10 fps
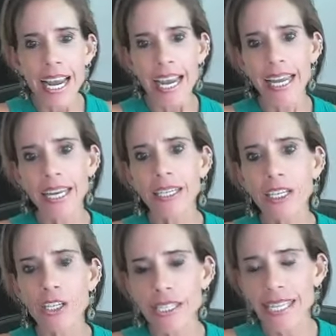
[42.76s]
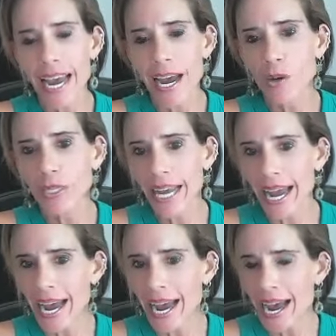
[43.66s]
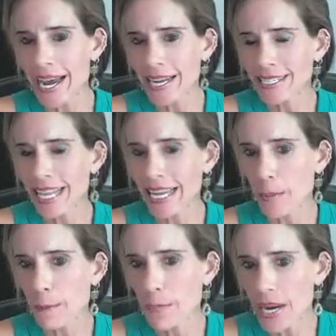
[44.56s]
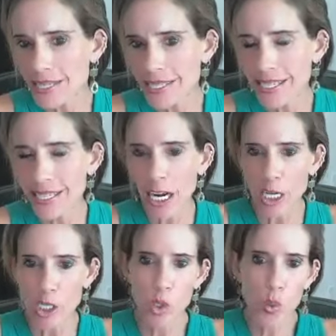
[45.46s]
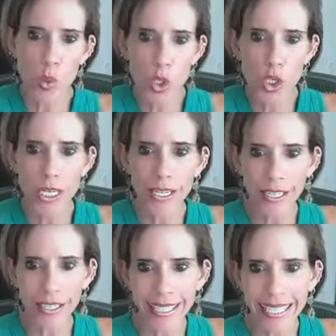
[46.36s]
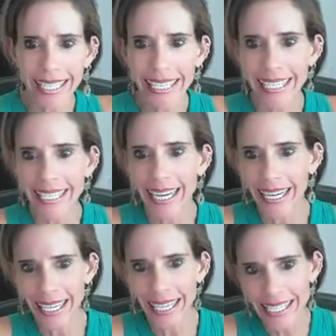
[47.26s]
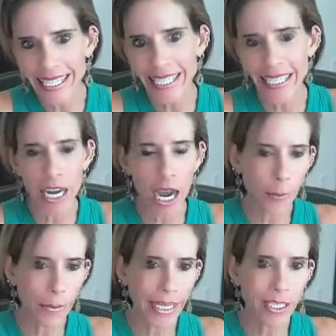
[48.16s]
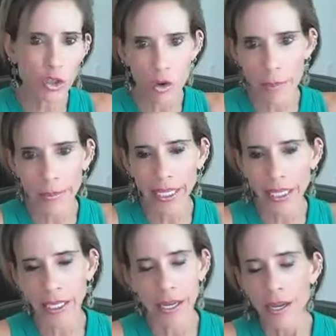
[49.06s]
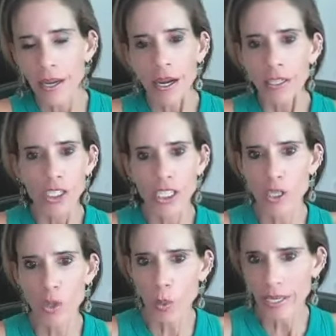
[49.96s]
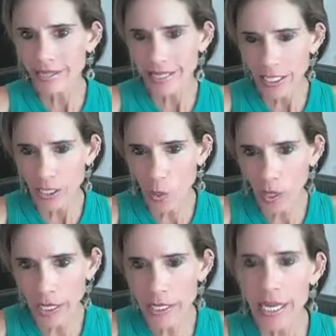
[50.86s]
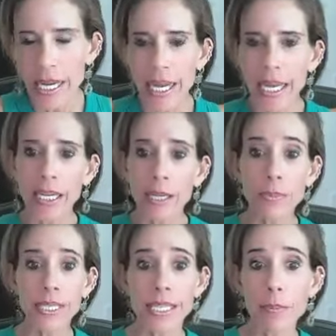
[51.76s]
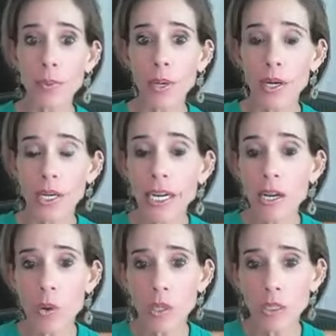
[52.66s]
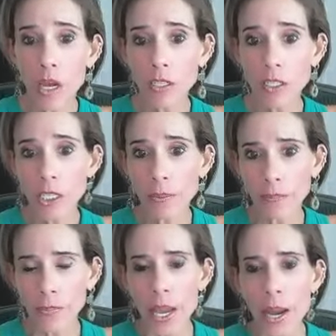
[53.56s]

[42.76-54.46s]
It could sound as like a buzzing, a swooshing, a clicking, a hissing, humming, drumming, just a whistling noise. It can be temporary or long term,